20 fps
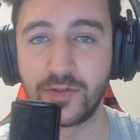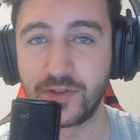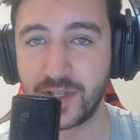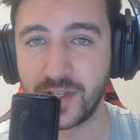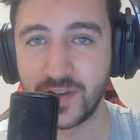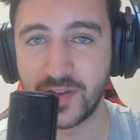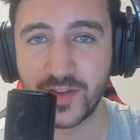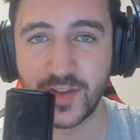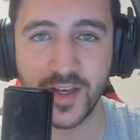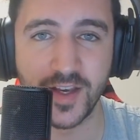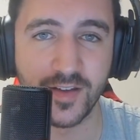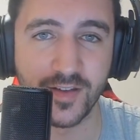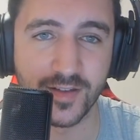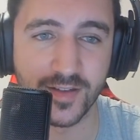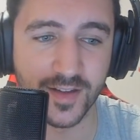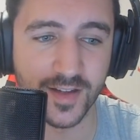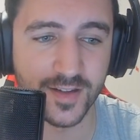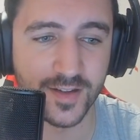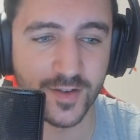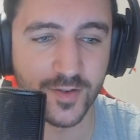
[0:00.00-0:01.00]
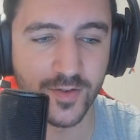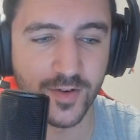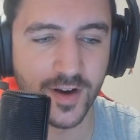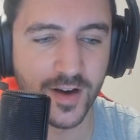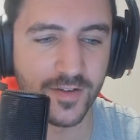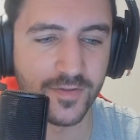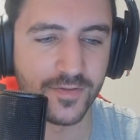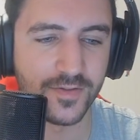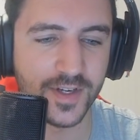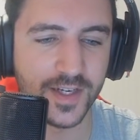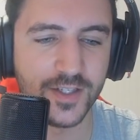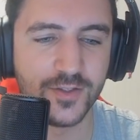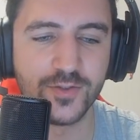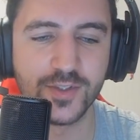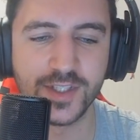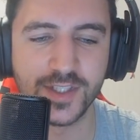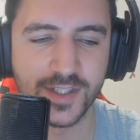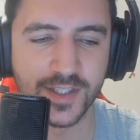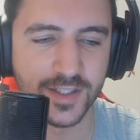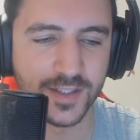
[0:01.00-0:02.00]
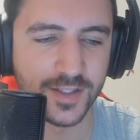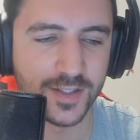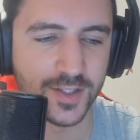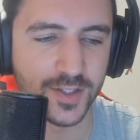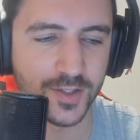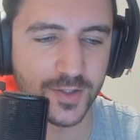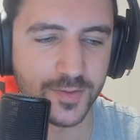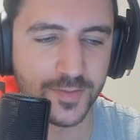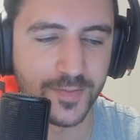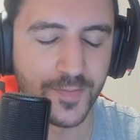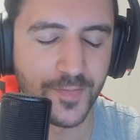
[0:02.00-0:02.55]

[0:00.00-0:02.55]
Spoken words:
these things that you have interest in. So